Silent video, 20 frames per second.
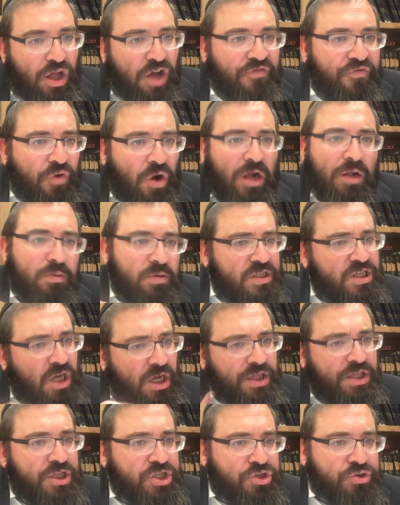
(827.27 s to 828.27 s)
off while it was
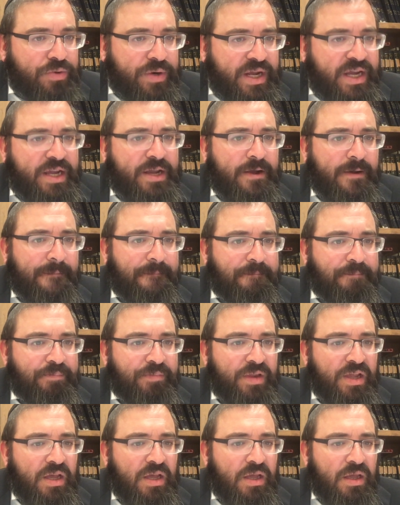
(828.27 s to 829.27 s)
on the tree,
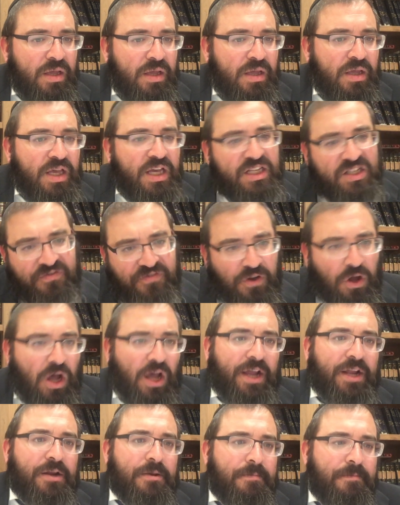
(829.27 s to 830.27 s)
is
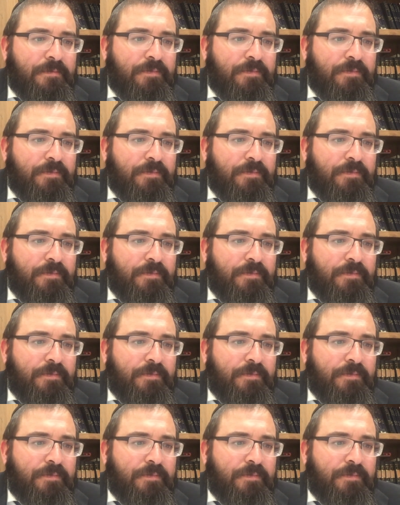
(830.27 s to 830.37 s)
fine.